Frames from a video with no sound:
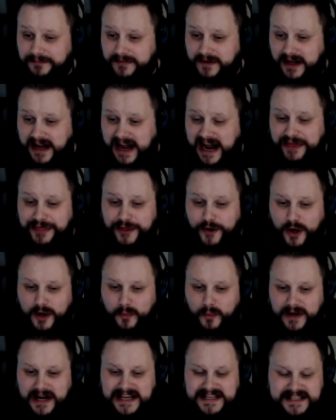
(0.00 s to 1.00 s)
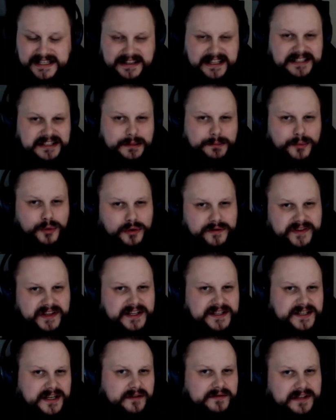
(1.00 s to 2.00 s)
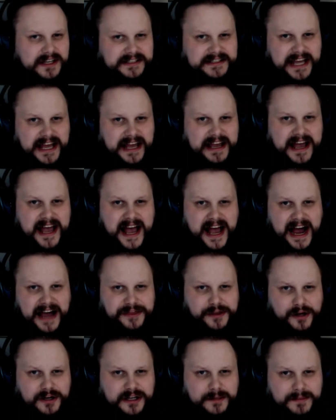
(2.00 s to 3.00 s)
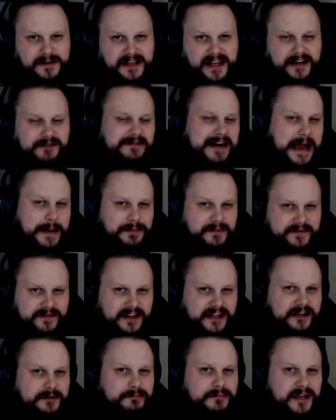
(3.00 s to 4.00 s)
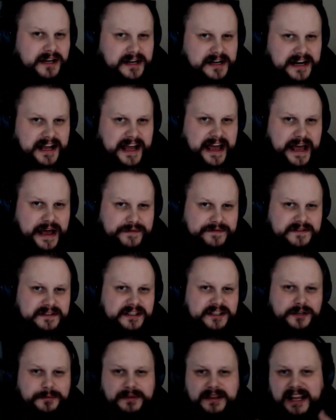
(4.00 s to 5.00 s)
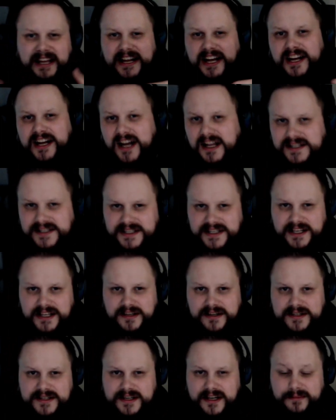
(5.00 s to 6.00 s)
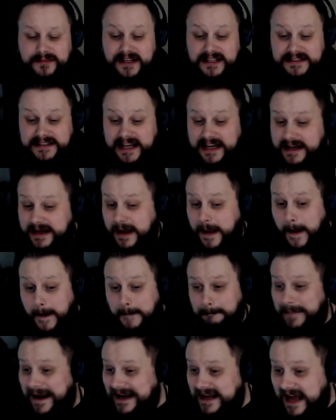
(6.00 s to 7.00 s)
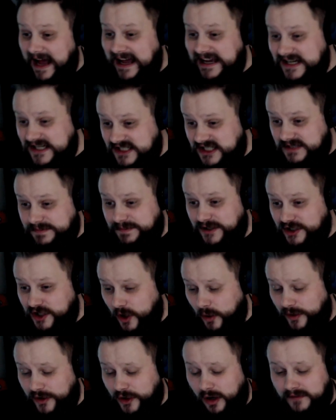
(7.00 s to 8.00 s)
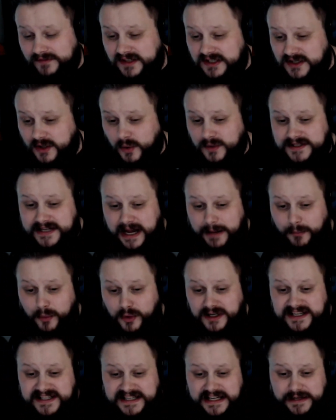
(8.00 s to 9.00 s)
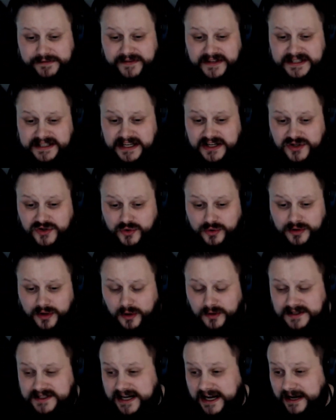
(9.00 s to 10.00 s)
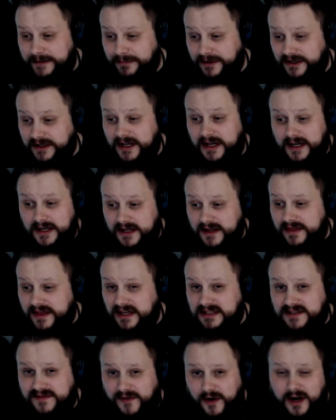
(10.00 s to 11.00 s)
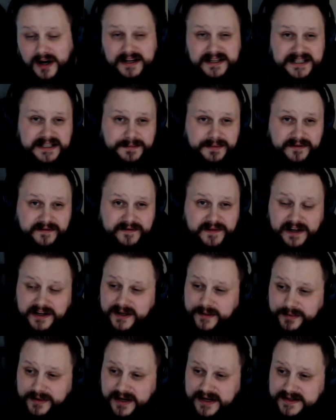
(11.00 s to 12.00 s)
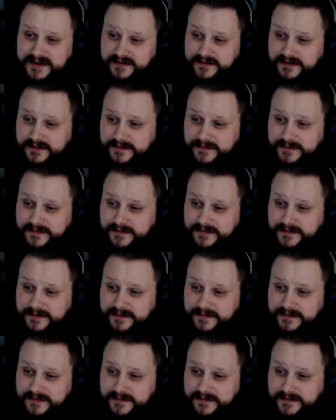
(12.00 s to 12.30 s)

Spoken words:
I thought, when I seen, like, the movie and stuff like that, I thought he'd be, like, rapping for, like, a minute and a half, and then there'd be, like, a cutscene or something like that. My guy has just been going off this whole time. We're going to see if it stays true the whole time, but thus far, this has been very impressive.